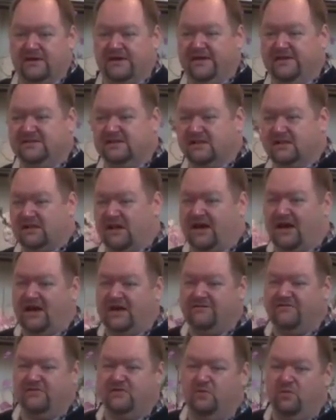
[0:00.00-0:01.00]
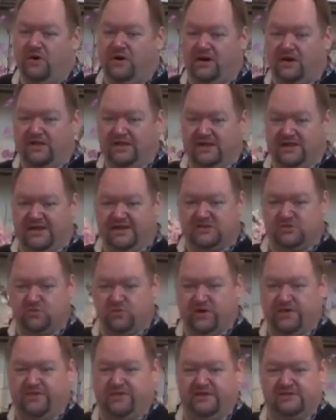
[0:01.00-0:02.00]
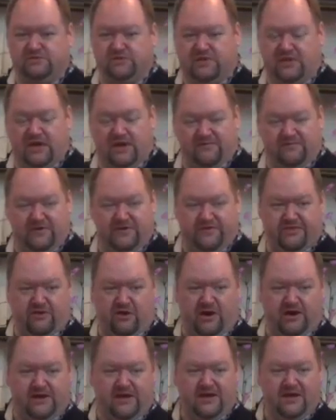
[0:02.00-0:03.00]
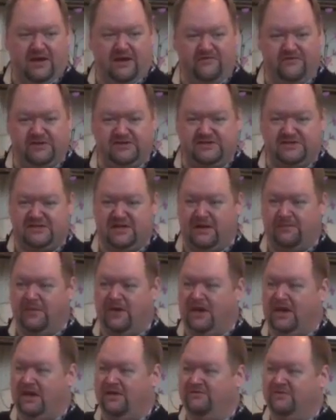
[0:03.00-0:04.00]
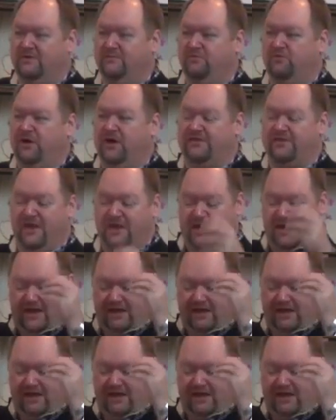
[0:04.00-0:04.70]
He's alive and well, and He's with us with every thought, every step, every breath.